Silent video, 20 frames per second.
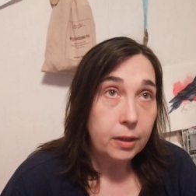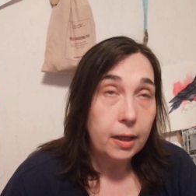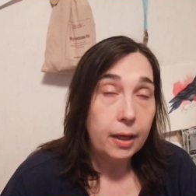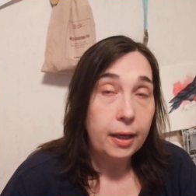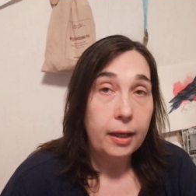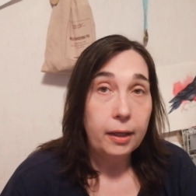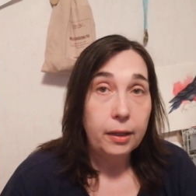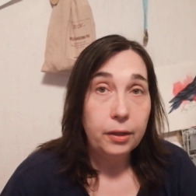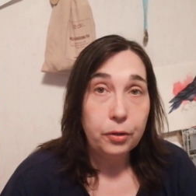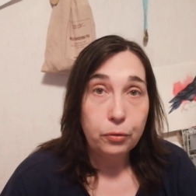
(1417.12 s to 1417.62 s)

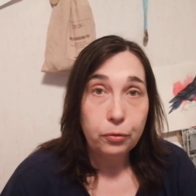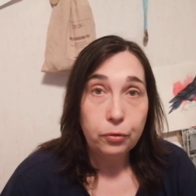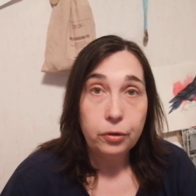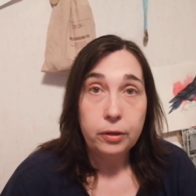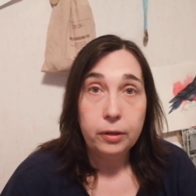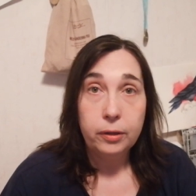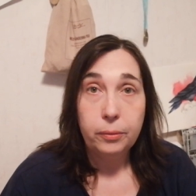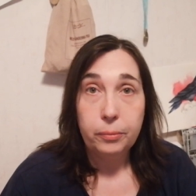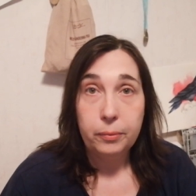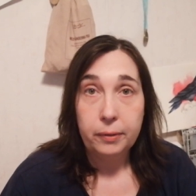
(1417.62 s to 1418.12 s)
And
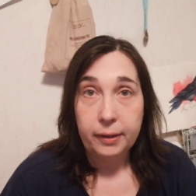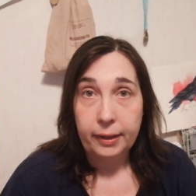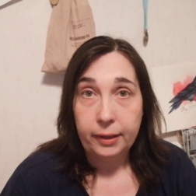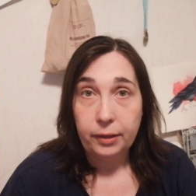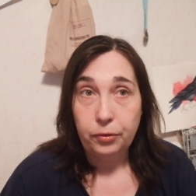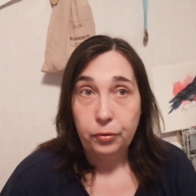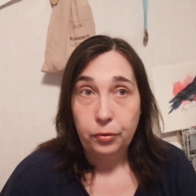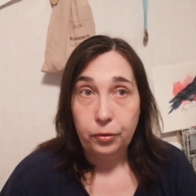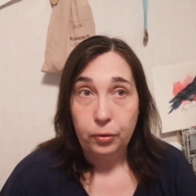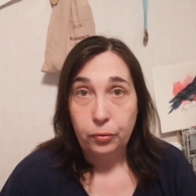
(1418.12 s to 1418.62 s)
usually we
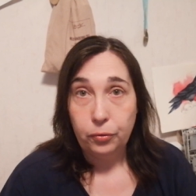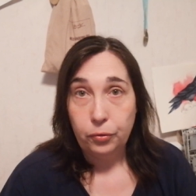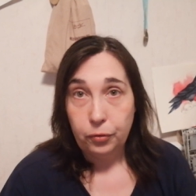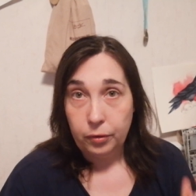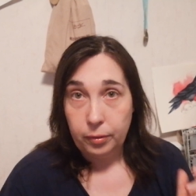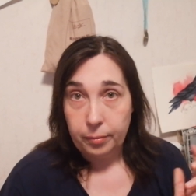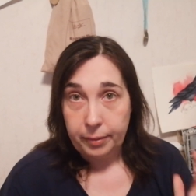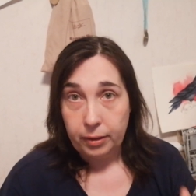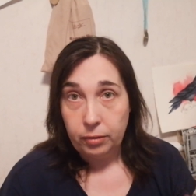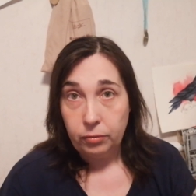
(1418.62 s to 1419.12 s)
like to go to
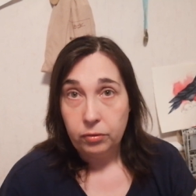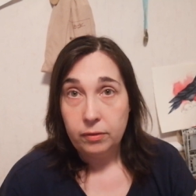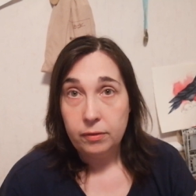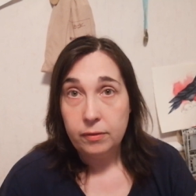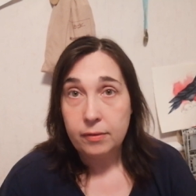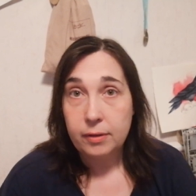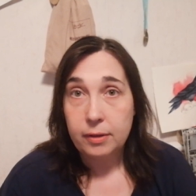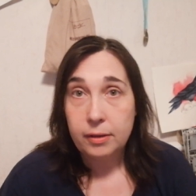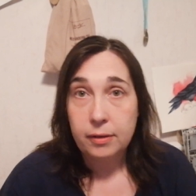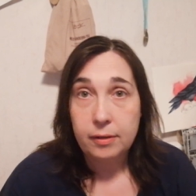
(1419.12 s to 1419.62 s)
the
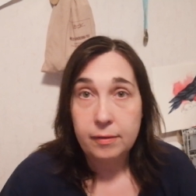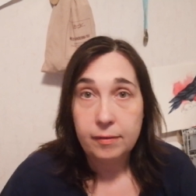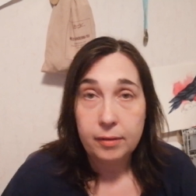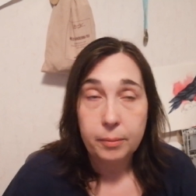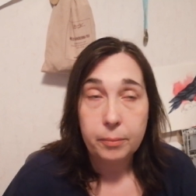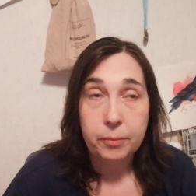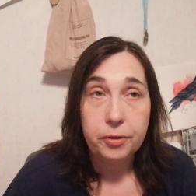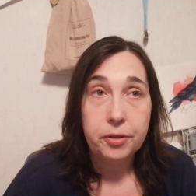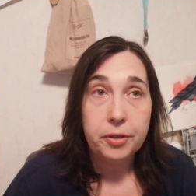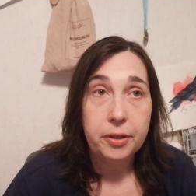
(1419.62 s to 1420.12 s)
mountains in the
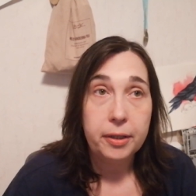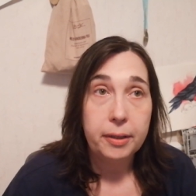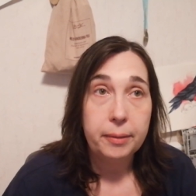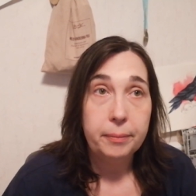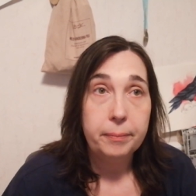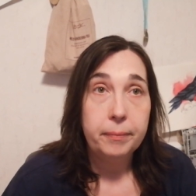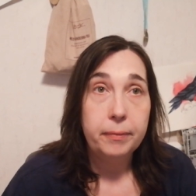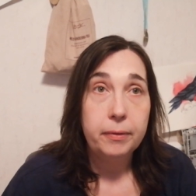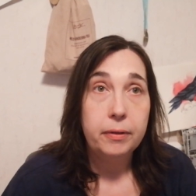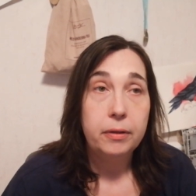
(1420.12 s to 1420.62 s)

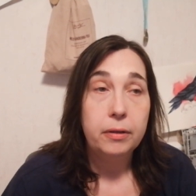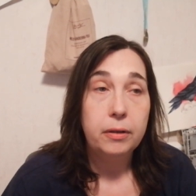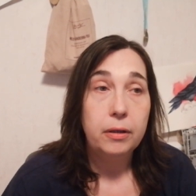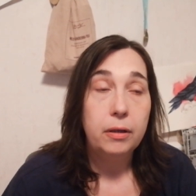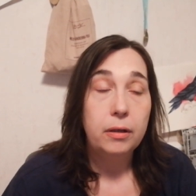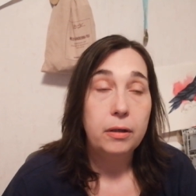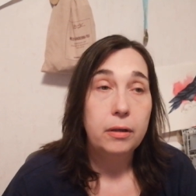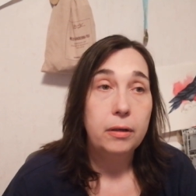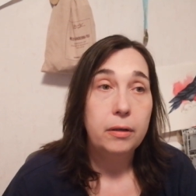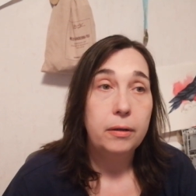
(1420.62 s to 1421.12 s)
summertime,
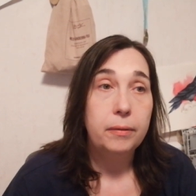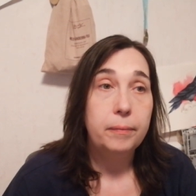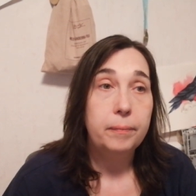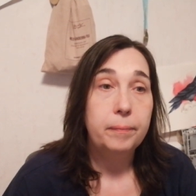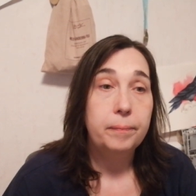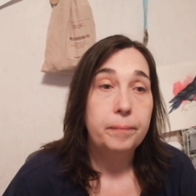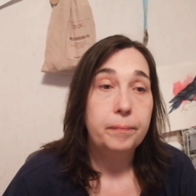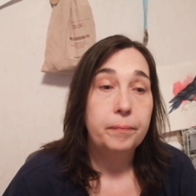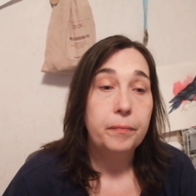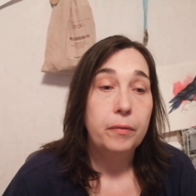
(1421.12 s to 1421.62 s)

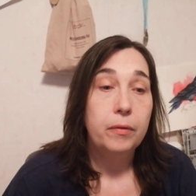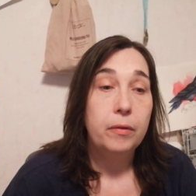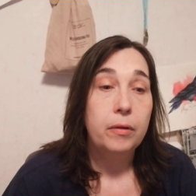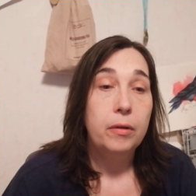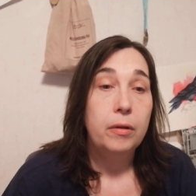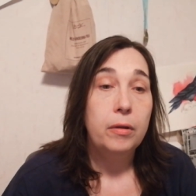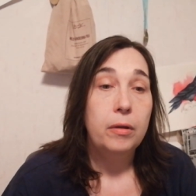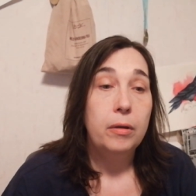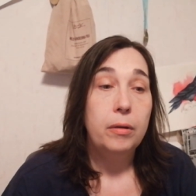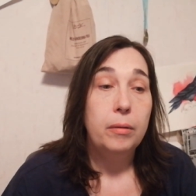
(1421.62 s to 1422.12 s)

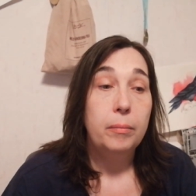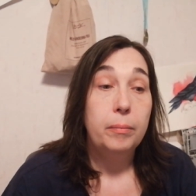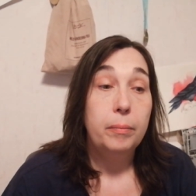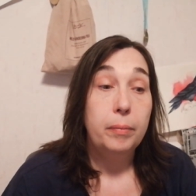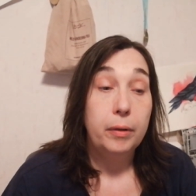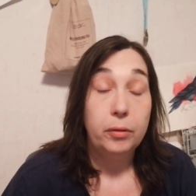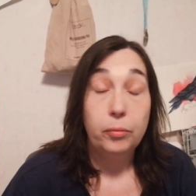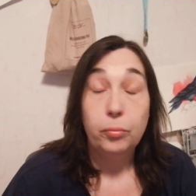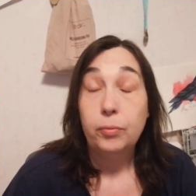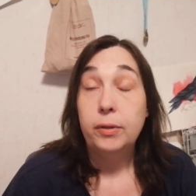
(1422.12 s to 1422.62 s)

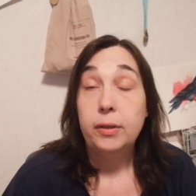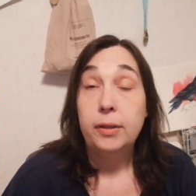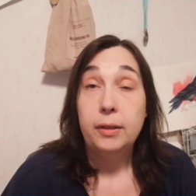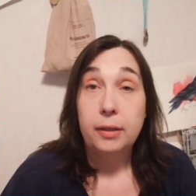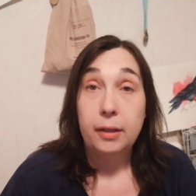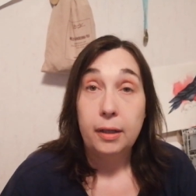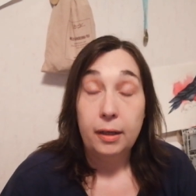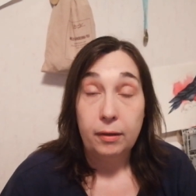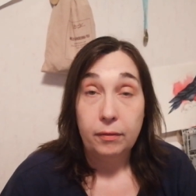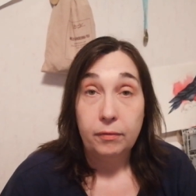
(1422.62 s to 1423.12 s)
but
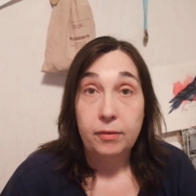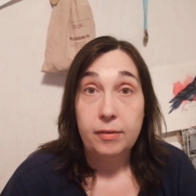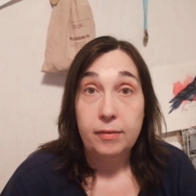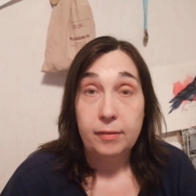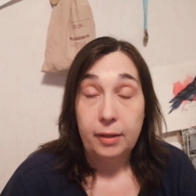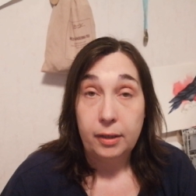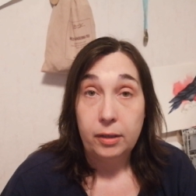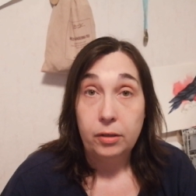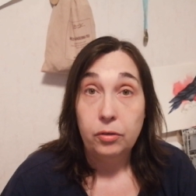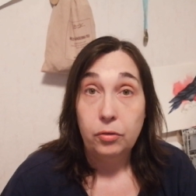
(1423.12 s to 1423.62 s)
we have
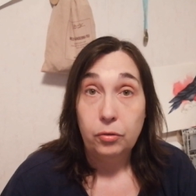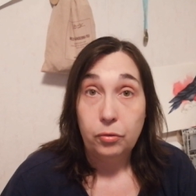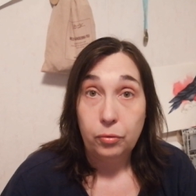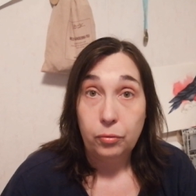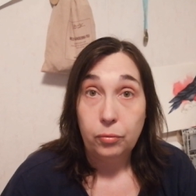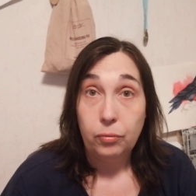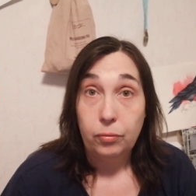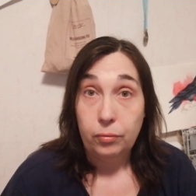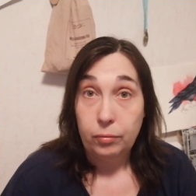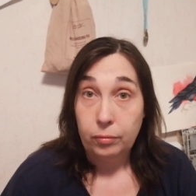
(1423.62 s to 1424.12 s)
decided
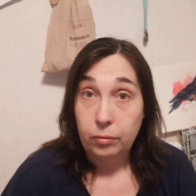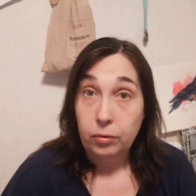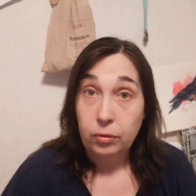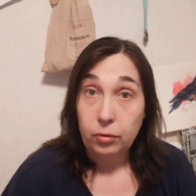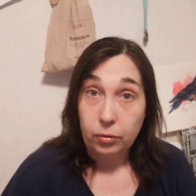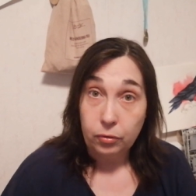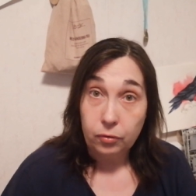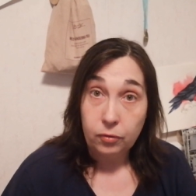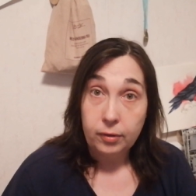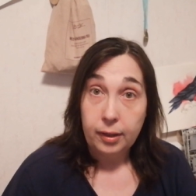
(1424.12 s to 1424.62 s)
to, you
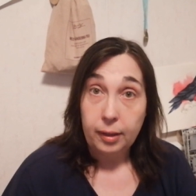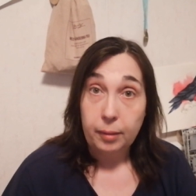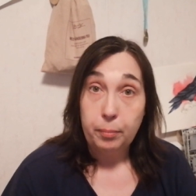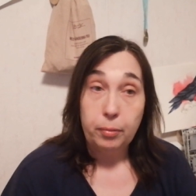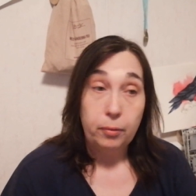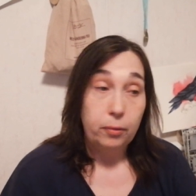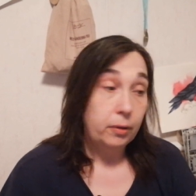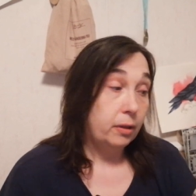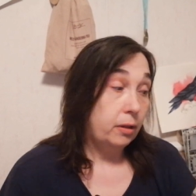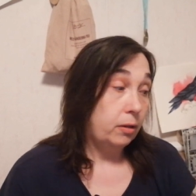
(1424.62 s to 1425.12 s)
know, stay
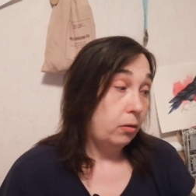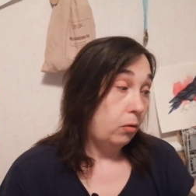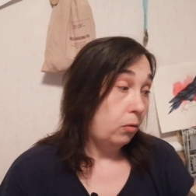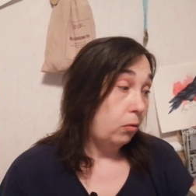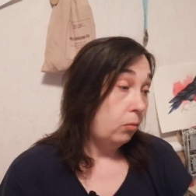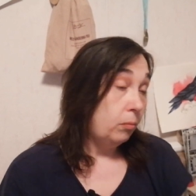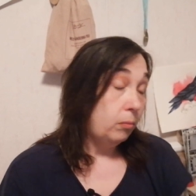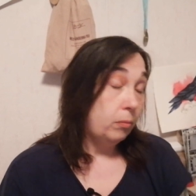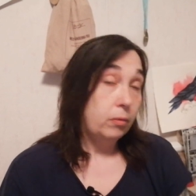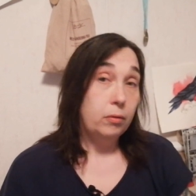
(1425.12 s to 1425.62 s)
put at
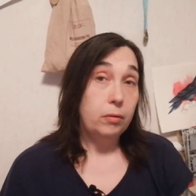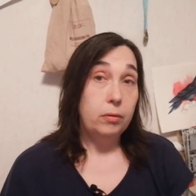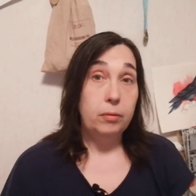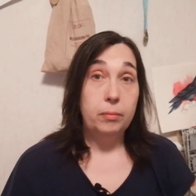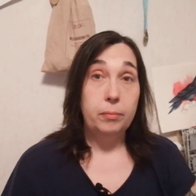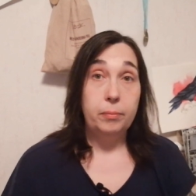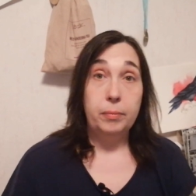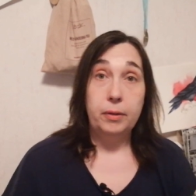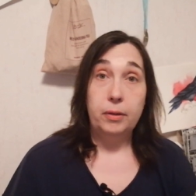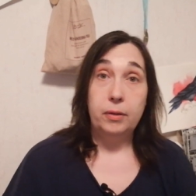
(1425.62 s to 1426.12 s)
home
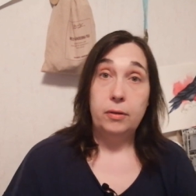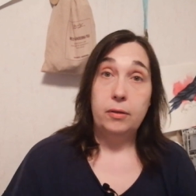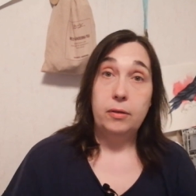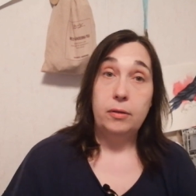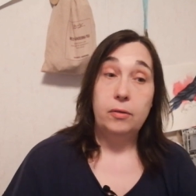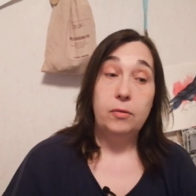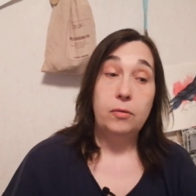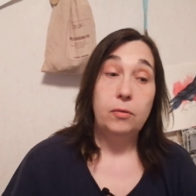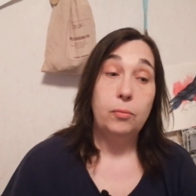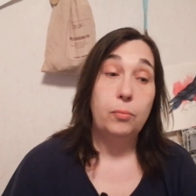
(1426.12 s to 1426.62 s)

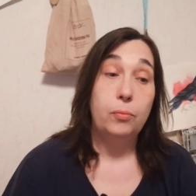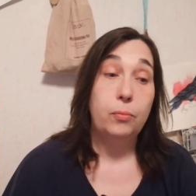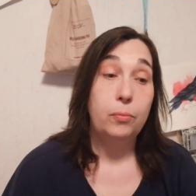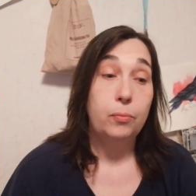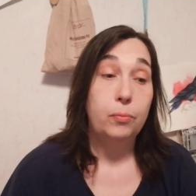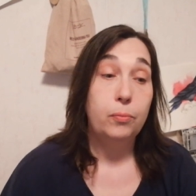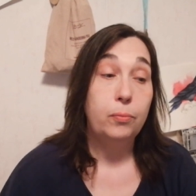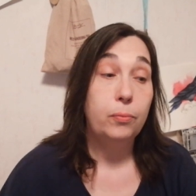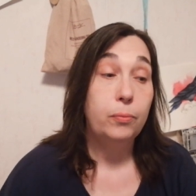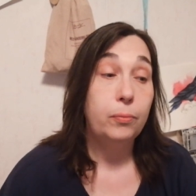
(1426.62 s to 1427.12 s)
because
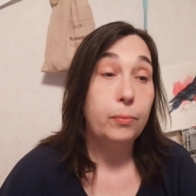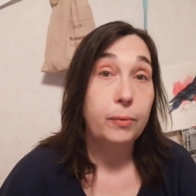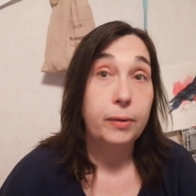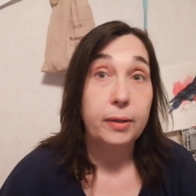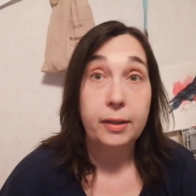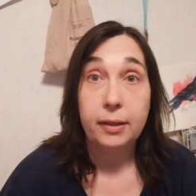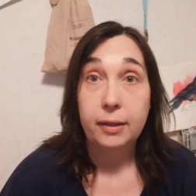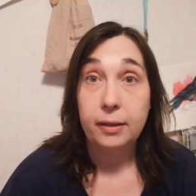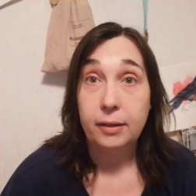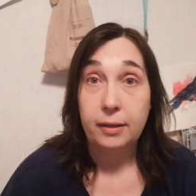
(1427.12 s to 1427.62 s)

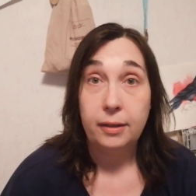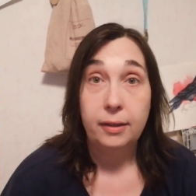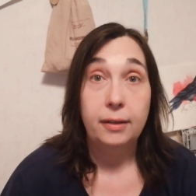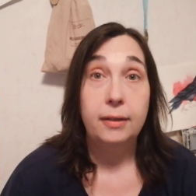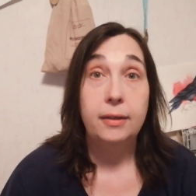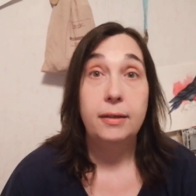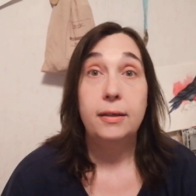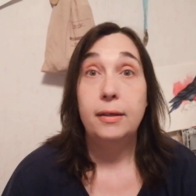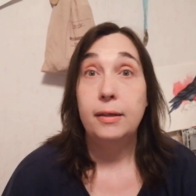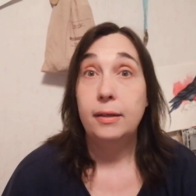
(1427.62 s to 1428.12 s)
we
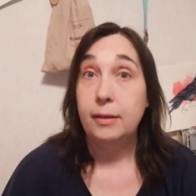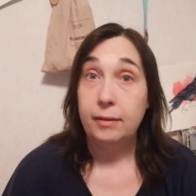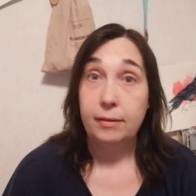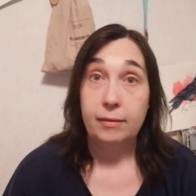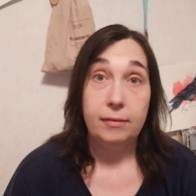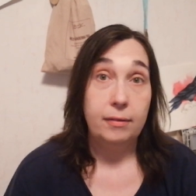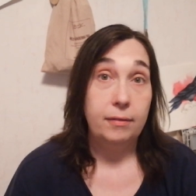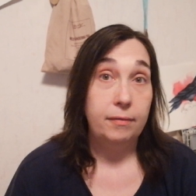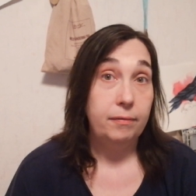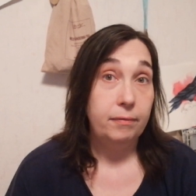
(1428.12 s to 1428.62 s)
think it
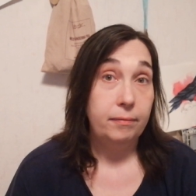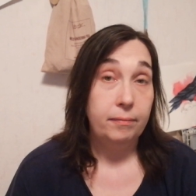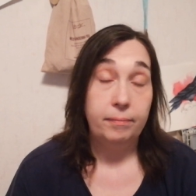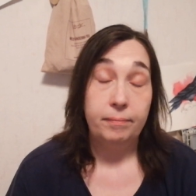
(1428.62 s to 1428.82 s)
is a,